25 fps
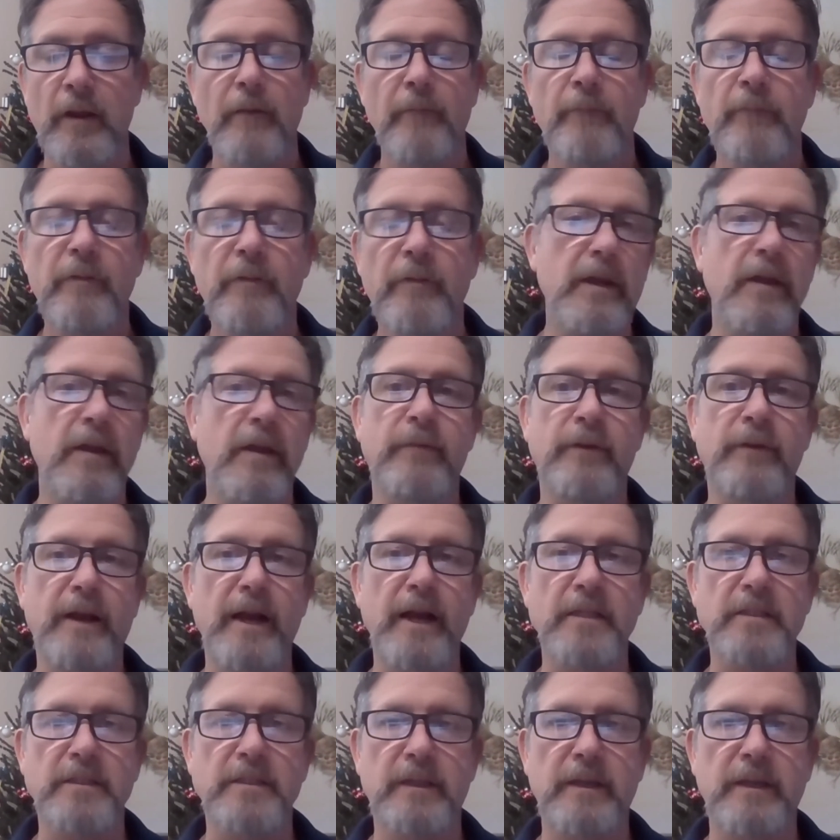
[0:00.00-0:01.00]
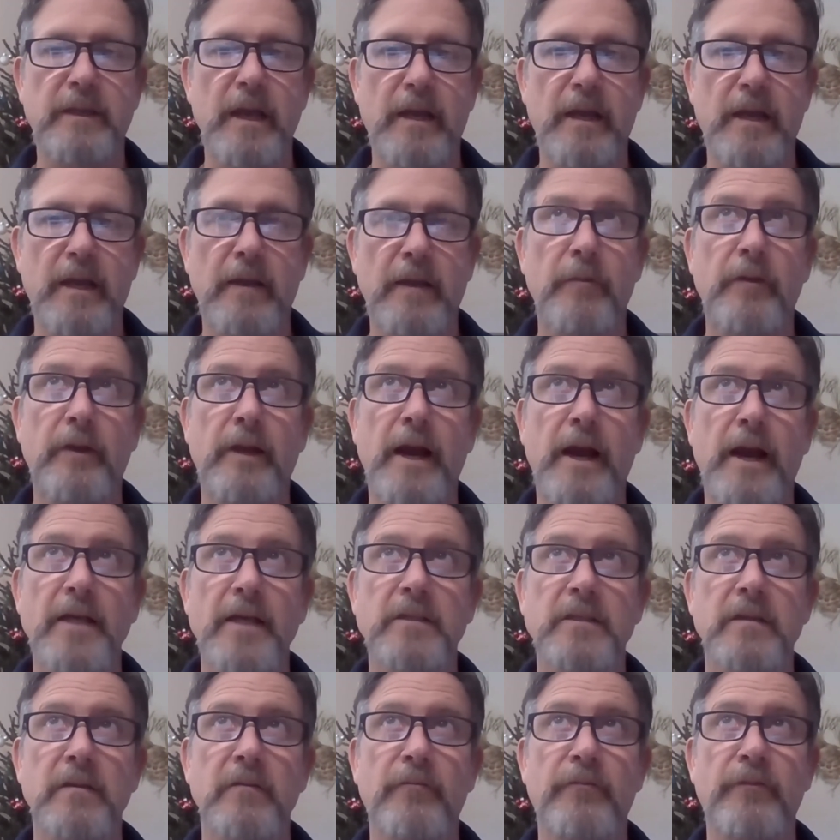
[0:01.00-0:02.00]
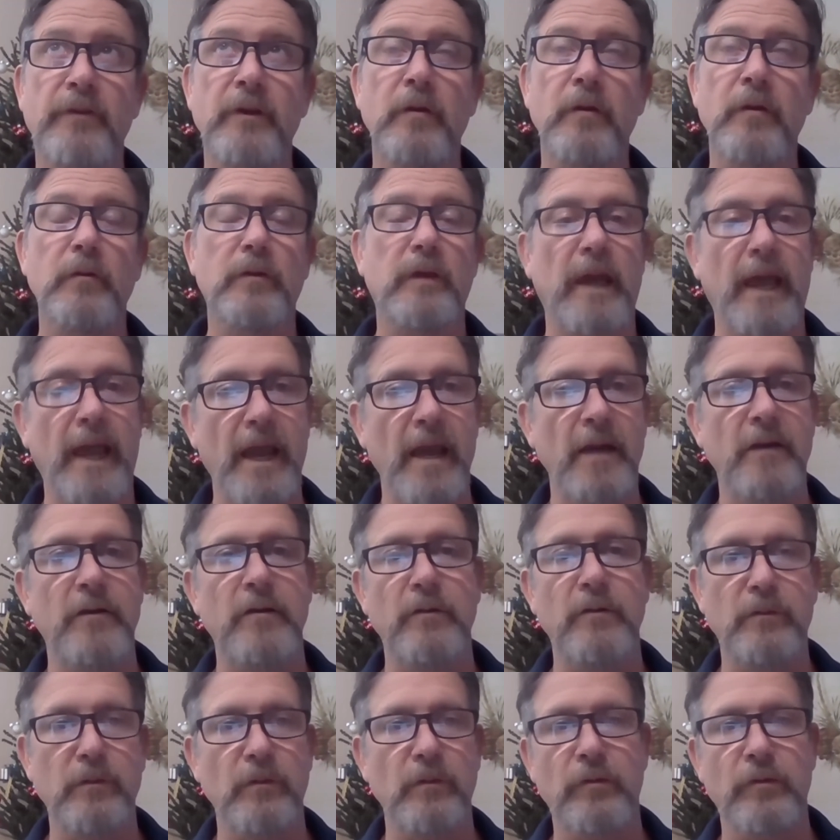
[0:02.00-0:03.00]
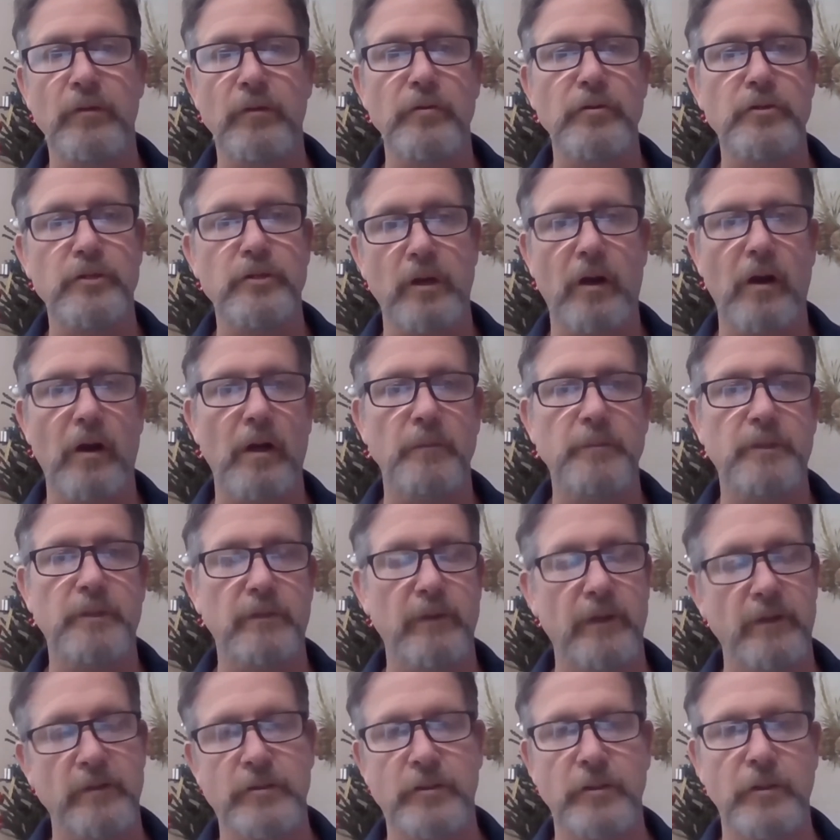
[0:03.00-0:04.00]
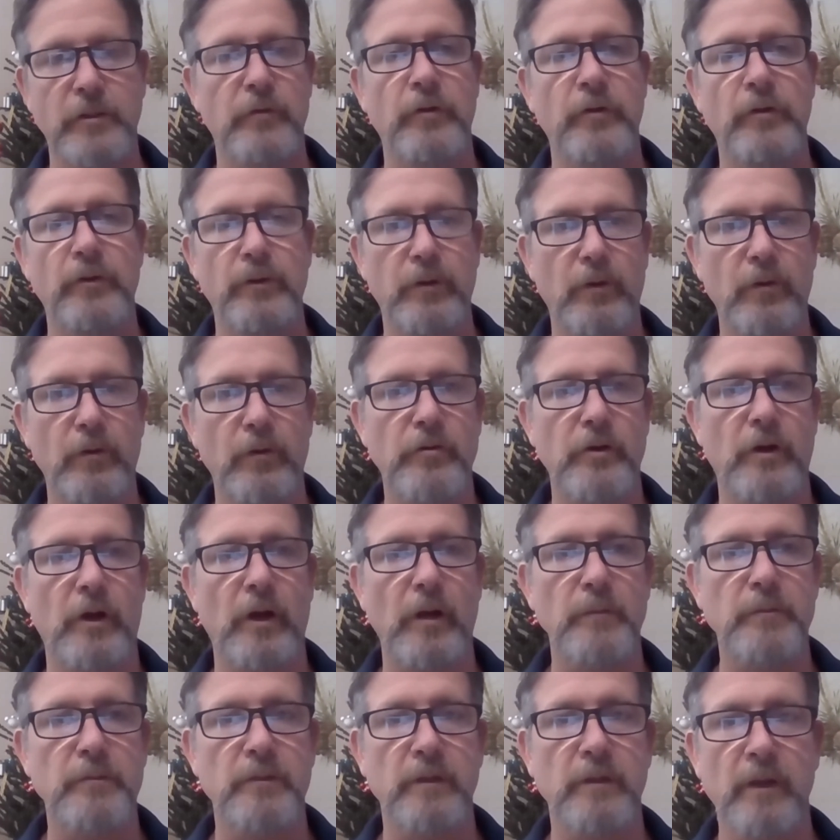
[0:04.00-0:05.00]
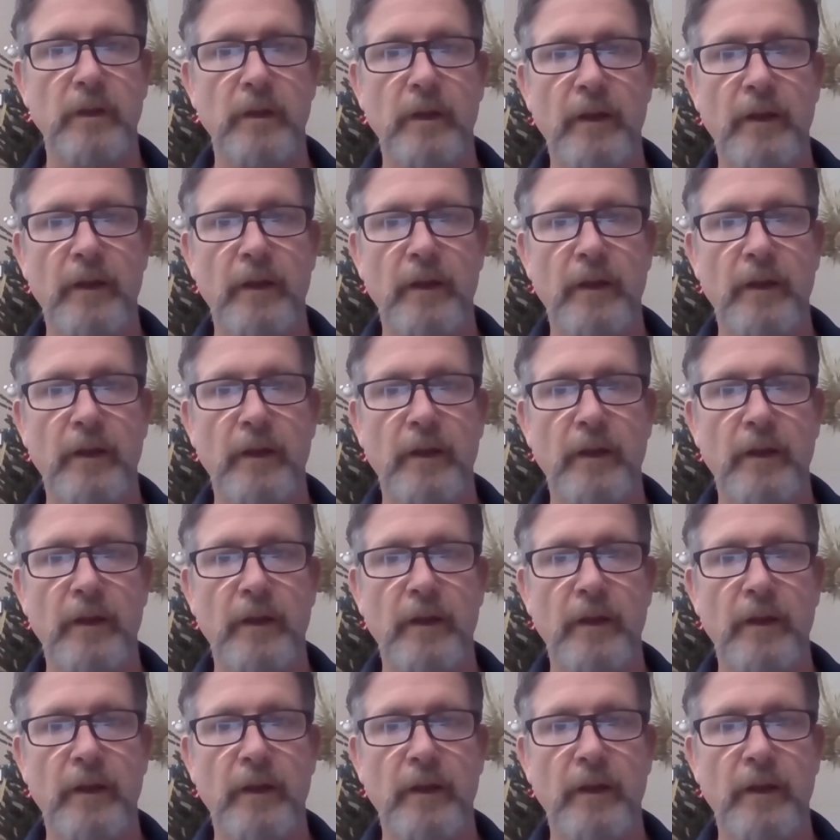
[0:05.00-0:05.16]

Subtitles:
The guys on the field can't do their jobs unless you do your jobs.